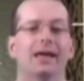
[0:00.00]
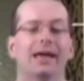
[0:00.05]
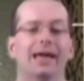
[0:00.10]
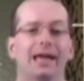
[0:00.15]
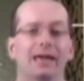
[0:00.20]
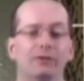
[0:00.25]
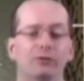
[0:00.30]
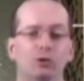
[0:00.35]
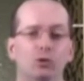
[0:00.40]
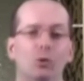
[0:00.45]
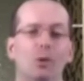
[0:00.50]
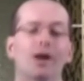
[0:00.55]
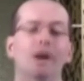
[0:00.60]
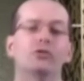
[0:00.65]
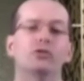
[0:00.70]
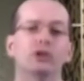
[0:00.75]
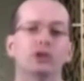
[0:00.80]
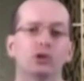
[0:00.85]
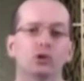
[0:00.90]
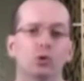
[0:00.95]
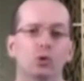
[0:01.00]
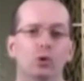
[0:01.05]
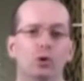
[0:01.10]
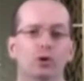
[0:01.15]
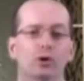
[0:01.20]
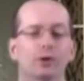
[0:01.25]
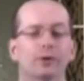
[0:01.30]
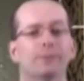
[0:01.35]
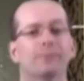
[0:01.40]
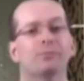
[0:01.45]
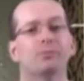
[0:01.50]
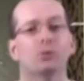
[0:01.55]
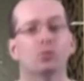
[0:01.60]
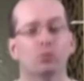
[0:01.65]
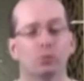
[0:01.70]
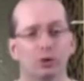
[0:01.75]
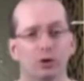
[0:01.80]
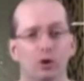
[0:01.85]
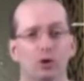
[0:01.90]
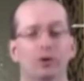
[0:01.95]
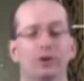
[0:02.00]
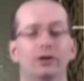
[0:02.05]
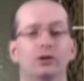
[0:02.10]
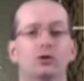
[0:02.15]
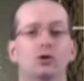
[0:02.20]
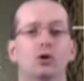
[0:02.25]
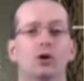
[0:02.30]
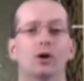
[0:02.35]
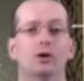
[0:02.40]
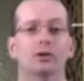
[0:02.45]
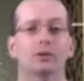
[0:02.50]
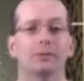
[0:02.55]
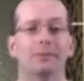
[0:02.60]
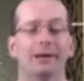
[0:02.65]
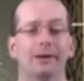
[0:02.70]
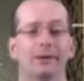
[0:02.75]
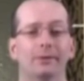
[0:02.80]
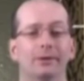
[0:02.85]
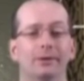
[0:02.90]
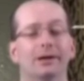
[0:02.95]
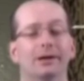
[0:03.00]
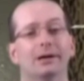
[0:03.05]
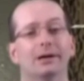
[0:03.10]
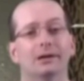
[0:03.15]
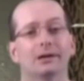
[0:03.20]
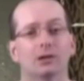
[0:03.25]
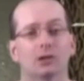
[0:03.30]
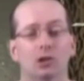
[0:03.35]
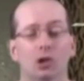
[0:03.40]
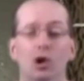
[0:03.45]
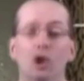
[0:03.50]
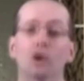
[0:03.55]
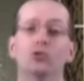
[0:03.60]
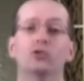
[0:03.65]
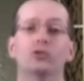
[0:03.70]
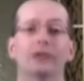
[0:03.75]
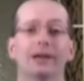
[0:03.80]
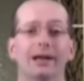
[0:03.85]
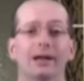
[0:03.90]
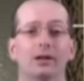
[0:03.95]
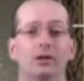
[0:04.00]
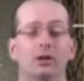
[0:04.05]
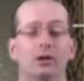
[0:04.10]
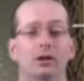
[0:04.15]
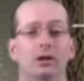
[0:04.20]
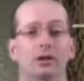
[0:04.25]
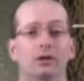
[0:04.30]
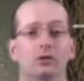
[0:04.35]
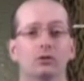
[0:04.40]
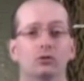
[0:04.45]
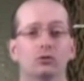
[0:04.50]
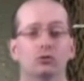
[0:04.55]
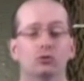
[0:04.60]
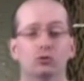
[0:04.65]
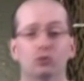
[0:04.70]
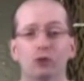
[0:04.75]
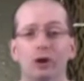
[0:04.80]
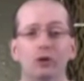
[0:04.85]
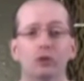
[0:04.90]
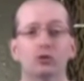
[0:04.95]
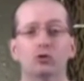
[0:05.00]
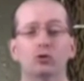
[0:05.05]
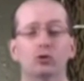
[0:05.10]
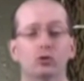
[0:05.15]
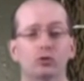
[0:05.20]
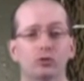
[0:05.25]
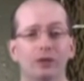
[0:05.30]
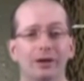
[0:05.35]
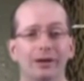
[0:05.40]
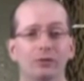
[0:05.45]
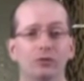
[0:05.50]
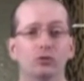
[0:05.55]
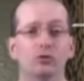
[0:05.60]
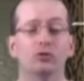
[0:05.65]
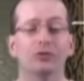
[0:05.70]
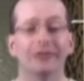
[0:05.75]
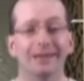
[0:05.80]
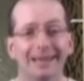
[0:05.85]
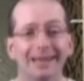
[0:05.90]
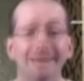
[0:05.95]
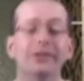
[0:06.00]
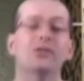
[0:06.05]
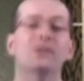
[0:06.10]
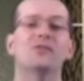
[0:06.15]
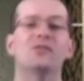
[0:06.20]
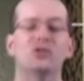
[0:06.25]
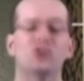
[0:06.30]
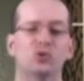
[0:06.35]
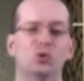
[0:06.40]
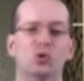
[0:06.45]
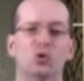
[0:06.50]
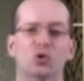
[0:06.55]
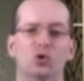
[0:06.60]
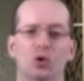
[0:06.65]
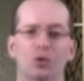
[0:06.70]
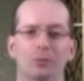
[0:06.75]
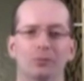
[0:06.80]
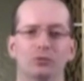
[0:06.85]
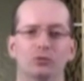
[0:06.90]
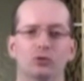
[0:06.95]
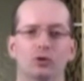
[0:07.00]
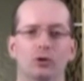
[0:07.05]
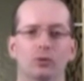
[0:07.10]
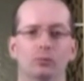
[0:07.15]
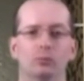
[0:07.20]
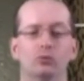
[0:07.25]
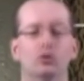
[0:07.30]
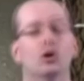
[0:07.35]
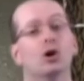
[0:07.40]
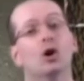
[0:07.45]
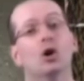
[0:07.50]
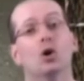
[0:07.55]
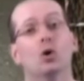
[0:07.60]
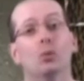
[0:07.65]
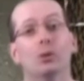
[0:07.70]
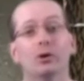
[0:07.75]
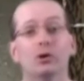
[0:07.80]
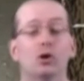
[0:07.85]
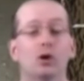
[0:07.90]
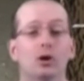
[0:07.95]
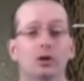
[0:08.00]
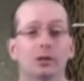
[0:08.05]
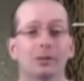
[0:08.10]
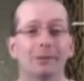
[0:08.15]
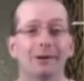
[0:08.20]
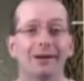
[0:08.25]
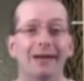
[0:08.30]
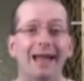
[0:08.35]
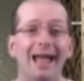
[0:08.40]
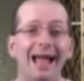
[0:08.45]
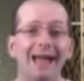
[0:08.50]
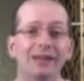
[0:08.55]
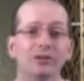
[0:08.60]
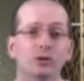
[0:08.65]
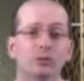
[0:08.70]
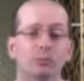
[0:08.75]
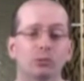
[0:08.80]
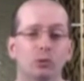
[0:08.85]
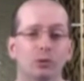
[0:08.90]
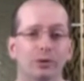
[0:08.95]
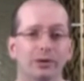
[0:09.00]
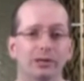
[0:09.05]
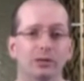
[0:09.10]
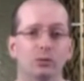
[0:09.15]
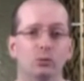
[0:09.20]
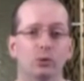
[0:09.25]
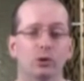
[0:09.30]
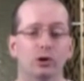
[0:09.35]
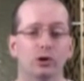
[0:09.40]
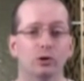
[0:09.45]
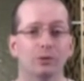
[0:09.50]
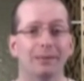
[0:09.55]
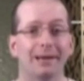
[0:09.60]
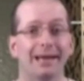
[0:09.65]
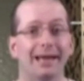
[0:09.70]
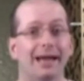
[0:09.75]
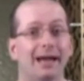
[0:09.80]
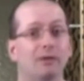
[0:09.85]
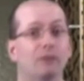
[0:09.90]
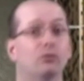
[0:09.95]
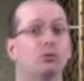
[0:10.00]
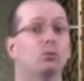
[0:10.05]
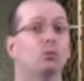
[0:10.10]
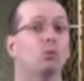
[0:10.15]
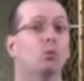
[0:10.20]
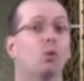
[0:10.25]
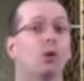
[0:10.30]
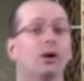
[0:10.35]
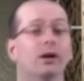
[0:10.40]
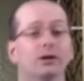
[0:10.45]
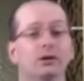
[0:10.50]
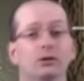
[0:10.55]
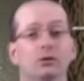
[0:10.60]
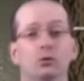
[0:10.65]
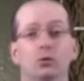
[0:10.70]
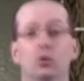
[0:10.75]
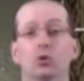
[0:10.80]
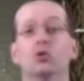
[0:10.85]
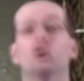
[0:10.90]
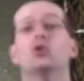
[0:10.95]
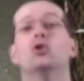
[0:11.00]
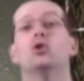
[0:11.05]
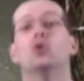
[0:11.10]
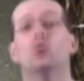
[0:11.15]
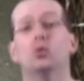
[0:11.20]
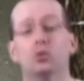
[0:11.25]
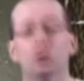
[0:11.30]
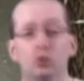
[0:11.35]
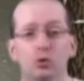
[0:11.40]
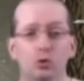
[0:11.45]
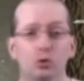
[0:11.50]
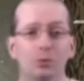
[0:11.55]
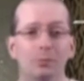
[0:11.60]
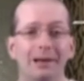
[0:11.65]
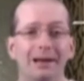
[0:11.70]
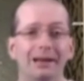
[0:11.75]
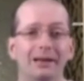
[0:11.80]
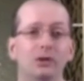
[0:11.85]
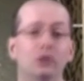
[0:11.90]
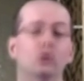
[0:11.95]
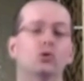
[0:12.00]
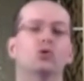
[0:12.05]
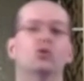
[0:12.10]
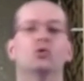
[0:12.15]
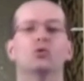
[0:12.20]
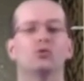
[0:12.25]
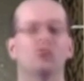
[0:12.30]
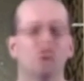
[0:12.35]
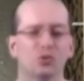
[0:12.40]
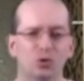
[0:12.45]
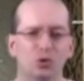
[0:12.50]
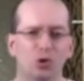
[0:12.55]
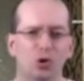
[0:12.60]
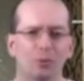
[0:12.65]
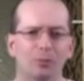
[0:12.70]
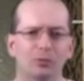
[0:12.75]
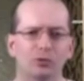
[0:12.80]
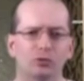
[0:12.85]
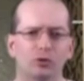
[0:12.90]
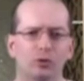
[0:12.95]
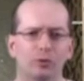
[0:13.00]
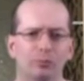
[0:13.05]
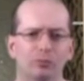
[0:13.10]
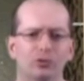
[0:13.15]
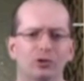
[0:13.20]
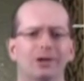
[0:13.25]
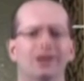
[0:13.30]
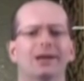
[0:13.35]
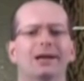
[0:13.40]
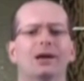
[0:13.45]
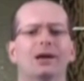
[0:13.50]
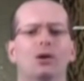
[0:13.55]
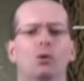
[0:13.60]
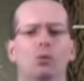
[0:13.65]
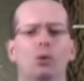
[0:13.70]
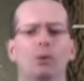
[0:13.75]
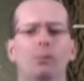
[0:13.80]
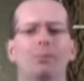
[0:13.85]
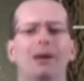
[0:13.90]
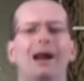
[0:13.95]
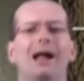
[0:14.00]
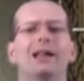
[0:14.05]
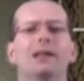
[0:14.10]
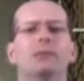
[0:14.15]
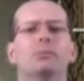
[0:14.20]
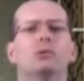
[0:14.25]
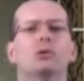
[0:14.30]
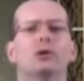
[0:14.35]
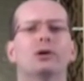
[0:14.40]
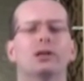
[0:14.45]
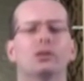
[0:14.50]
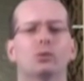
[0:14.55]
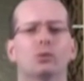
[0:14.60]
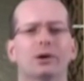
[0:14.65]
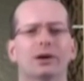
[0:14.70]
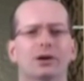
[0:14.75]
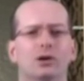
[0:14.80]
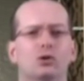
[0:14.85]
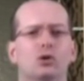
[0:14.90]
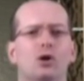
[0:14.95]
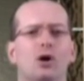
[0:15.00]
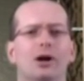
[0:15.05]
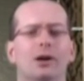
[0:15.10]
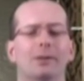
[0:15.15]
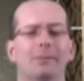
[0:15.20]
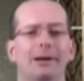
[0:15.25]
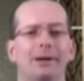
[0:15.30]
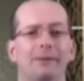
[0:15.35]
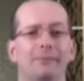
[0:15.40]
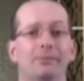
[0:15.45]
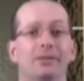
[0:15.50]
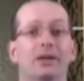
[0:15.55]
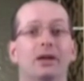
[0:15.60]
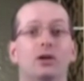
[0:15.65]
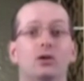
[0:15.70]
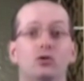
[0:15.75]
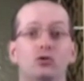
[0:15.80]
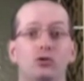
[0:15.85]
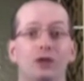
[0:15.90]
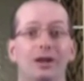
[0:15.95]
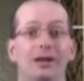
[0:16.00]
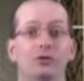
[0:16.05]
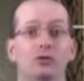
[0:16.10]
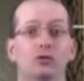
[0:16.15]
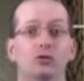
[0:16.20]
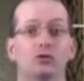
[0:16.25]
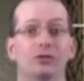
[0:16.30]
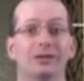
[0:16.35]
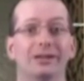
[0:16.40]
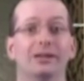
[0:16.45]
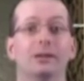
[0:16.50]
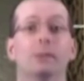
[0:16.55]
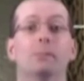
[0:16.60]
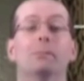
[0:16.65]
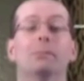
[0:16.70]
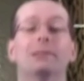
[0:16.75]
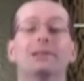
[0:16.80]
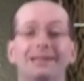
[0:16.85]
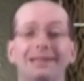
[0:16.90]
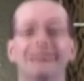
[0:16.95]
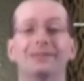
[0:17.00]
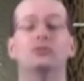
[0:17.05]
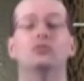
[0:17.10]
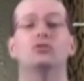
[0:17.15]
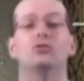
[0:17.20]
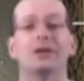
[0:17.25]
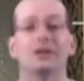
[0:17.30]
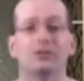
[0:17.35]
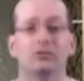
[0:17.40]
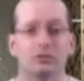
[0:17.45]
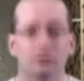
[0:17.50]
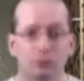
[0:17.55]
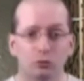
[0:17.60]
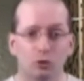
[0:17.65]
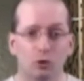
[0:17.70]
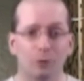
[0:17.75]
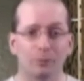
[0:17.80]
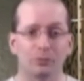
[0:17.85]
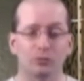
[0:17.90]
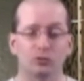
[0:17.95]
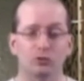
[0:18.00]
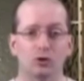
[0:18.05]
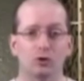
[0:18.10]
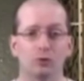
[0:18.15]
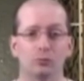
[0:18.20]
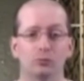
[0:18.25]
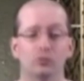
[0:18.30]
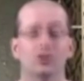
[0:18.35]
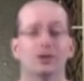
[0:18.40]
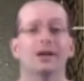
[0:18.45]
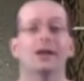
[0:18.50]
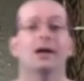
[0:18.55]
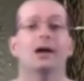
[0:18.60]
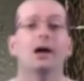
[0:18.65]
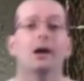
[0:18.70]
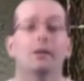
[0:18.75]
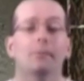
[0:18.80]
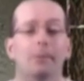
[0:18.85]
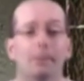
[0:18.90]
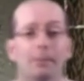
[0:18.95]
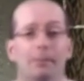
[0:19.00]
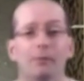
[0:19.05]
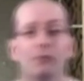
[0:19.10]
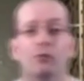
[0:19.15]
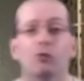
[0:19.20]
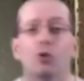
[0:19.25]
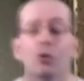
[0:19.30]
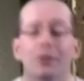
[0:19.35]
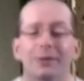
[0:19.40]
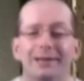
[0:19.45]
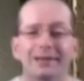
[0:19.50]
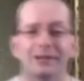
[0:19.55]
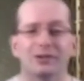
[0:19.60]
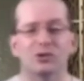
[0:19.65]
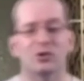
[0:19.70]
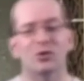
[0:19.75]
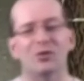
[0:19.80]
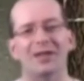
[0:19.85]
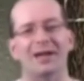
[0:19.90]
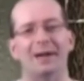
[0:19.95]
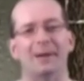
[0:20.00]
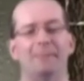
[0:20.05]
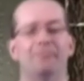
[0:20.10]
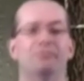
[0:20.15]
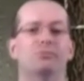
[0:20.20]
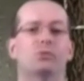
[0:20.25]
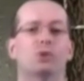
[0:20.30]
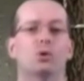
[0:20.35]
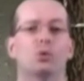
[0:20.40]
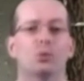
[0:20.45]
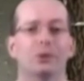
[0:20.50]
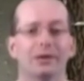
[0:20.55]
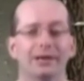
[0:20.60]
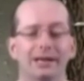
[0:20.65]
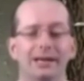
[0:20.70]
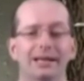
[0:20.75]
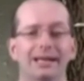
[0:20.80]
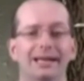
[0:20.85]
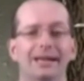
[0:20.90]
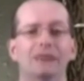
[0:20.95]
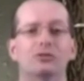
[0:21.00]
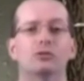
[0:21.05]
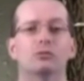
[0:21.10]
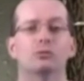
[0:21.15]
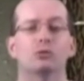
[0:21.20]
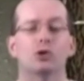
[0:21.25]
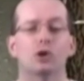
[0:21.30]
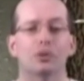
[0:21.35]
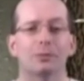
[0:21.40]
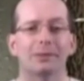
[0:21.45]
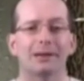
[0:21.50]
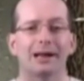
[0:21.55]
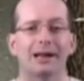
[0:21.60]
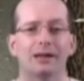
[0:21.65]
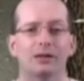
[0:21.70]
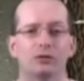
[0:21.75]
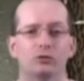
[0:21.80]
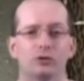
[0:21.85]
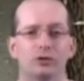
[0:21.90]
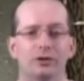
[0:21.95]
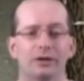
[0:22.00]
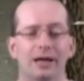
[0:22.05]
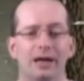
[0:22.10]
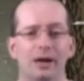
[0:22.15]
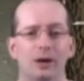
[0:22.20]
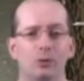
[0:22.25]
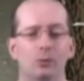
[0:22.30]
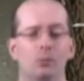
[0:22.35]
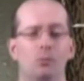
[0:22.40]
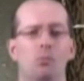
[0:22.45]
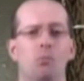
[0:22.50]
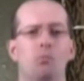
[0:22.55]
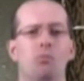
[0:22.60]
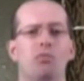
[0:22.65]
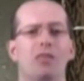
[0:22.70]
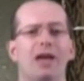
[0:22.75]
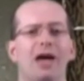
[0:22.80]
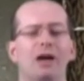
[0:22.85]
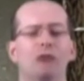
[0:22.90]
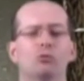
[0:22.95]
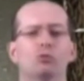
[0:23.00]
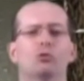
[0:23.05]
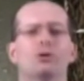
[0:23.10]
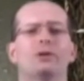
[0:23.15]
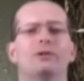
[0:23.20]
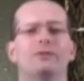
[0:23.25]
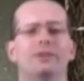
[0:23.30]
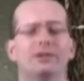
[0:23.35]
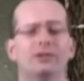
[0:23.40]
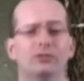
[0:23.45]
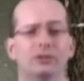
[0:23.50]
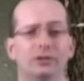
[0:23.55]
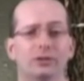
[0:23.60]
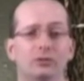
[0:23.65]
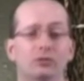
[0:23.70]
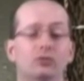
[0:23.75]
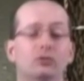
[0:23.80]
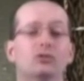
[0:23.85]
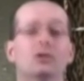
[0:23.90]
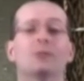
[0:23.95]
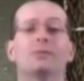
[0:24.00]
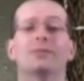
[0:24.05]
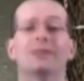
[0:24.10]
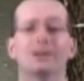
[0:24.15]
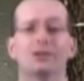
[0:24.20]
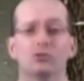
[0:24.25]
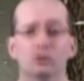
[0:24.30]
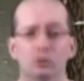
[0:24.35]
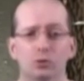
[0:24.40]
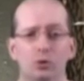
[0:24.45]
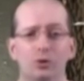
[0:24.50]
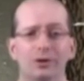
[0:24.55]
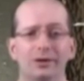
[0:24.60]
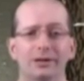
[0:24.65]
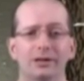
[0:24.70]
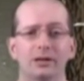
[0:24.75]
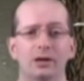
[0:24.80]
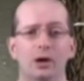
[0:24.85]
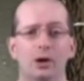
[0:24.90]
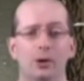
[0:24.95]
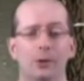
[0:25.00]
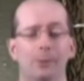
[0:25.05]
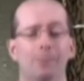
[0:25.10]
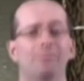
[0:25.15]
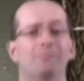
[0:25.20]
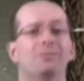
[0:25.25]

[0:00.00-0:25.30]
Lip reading: If you're watching in order, we already talked about large-scale structural changes in individual chromosomes. We talked about aneuploidy, where you may have one or two too many or too few chromosomes. Well, polyploidy, we're going to talk about changes in complete sets of chromosomes. But before we can do that, we need to get some terminology down and revisit some things you already know,